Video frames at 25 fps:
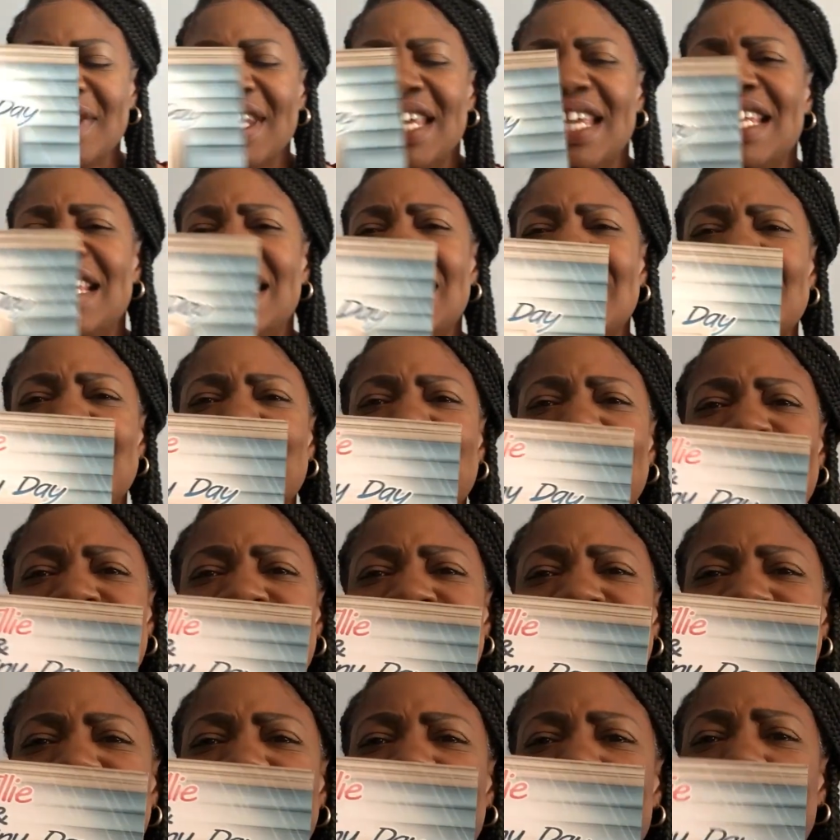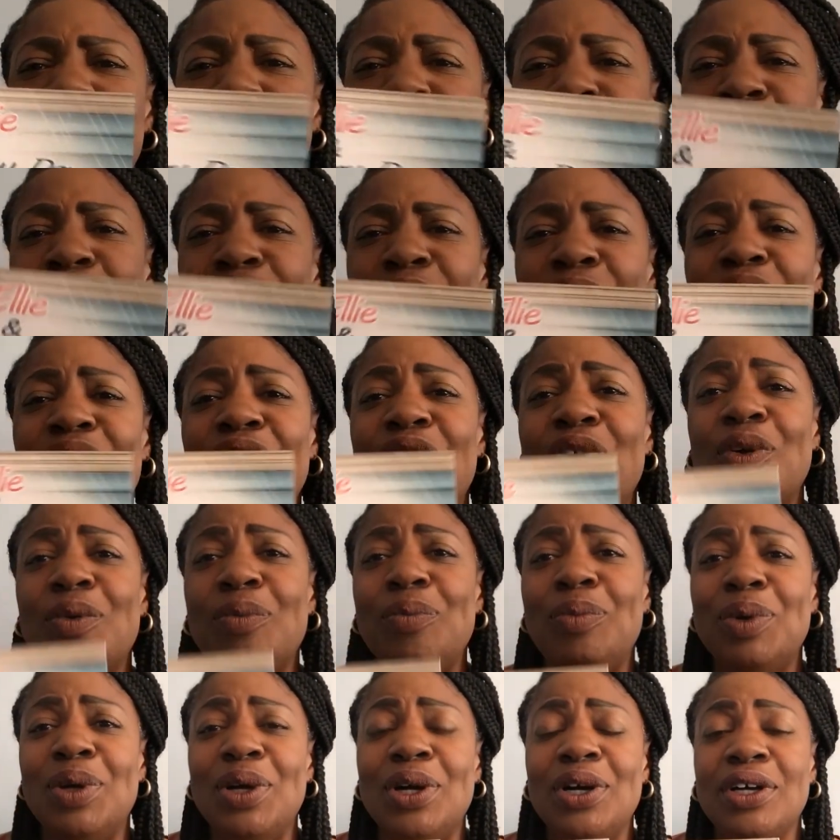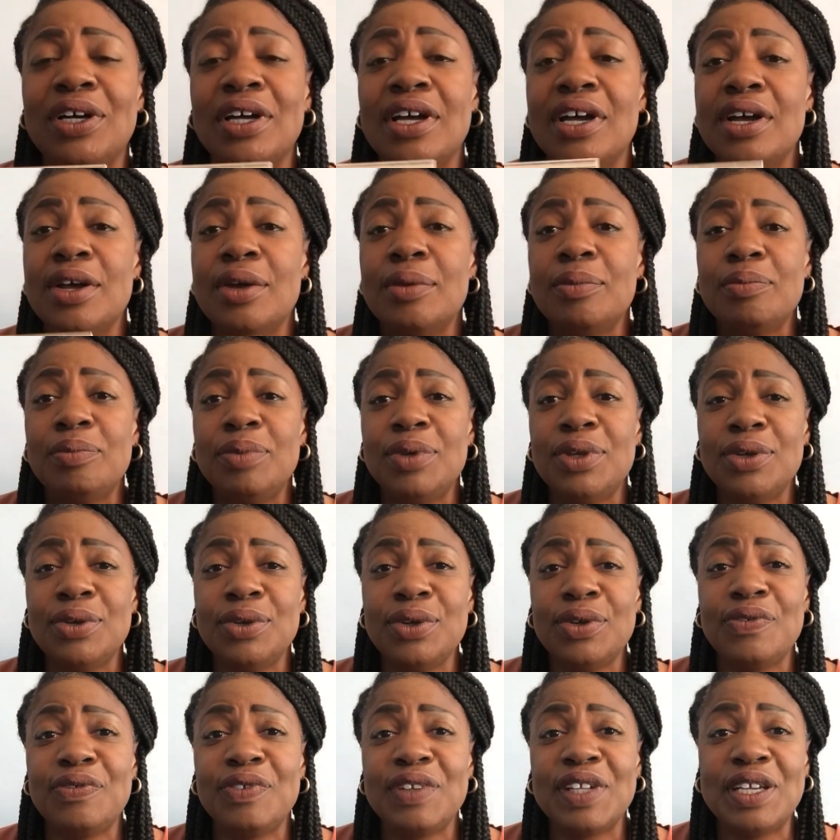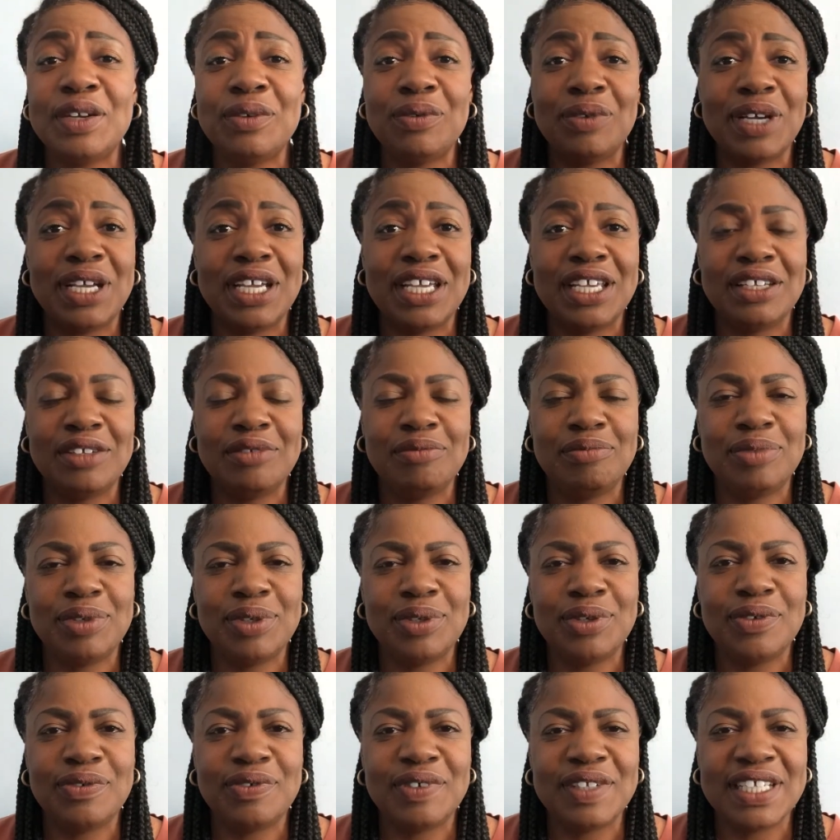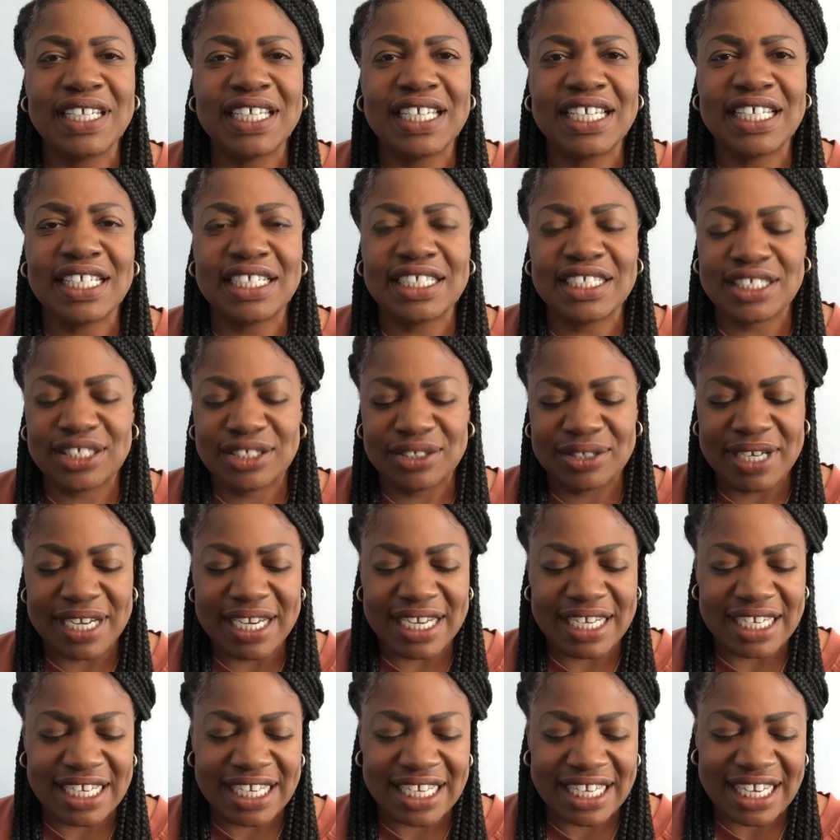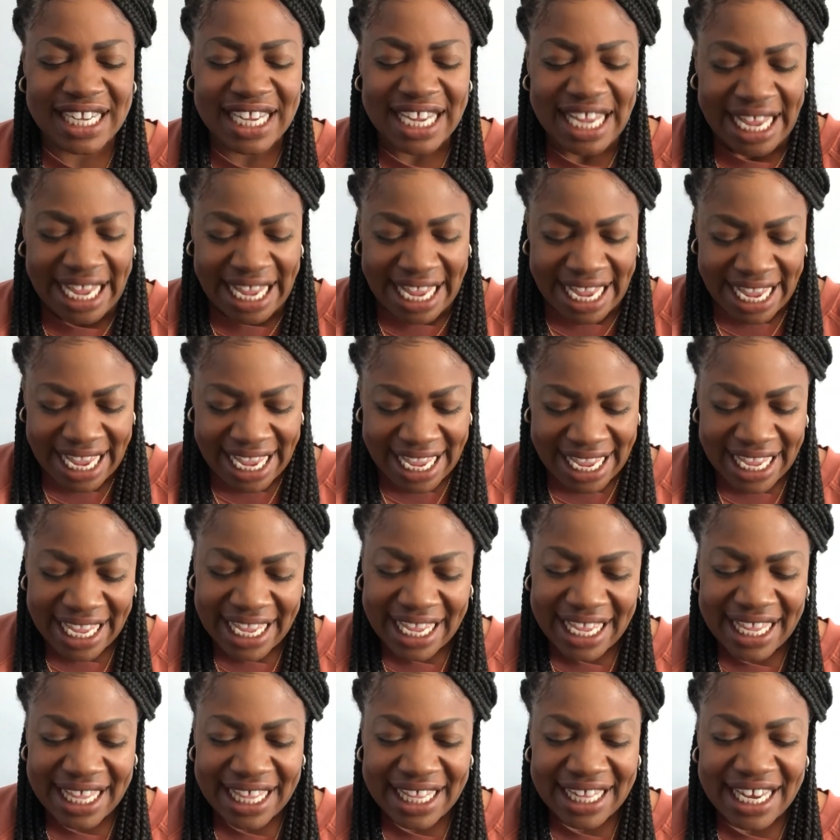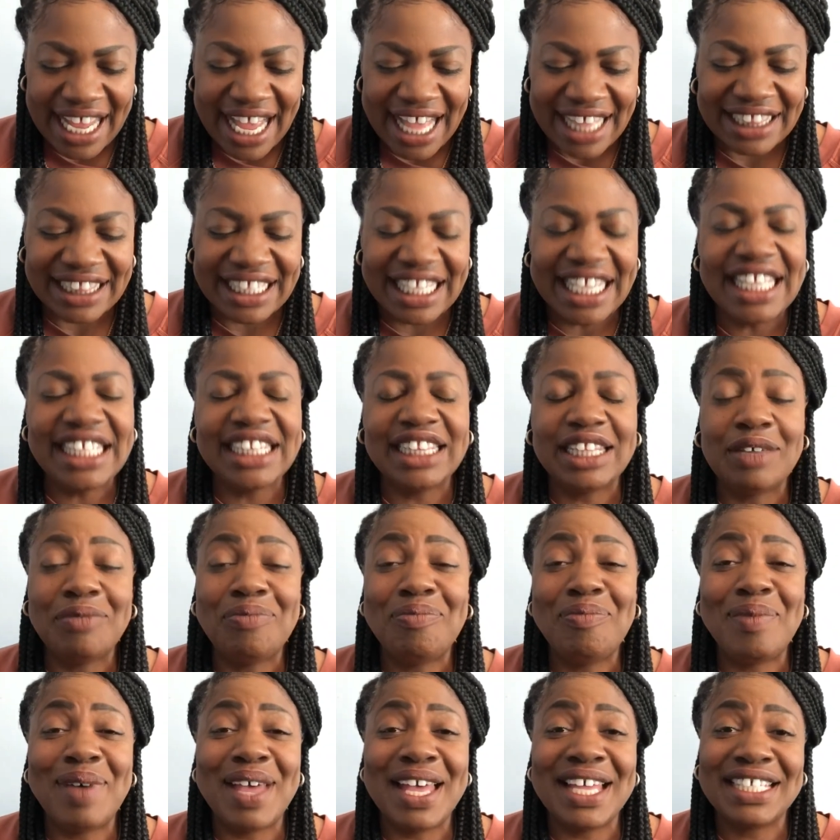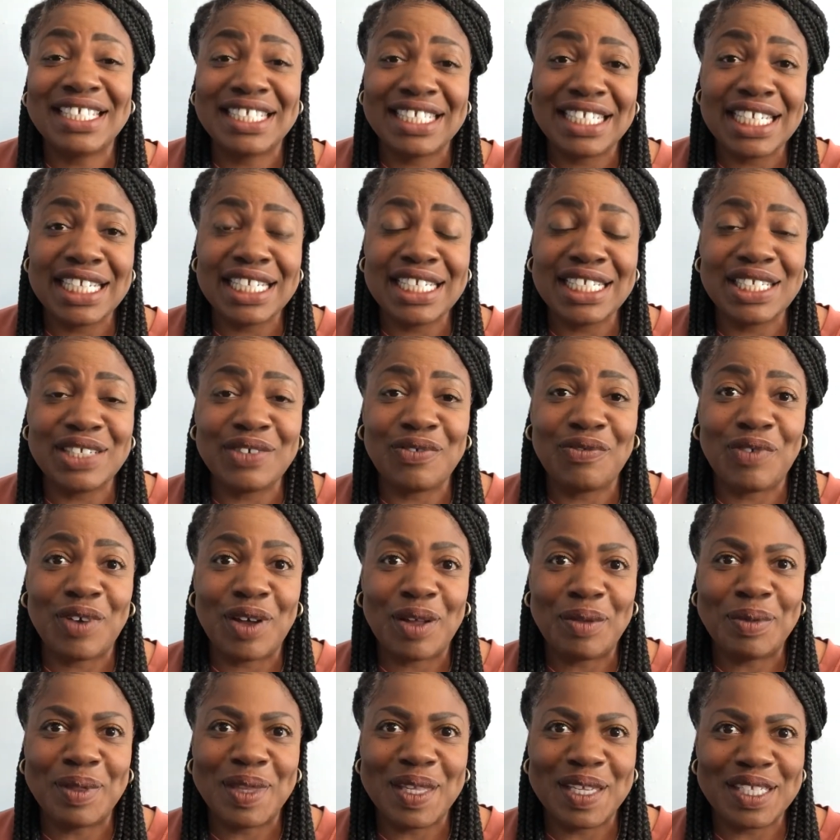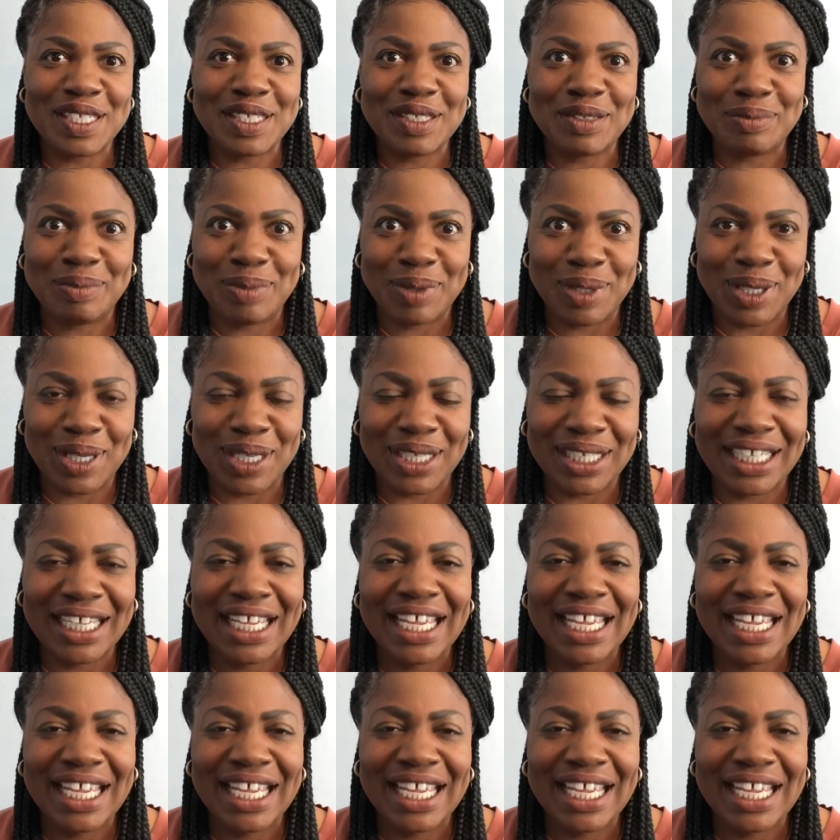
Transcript: And this was a beautiful book, beautifully written, beautifully illustrated. And I think the message from this book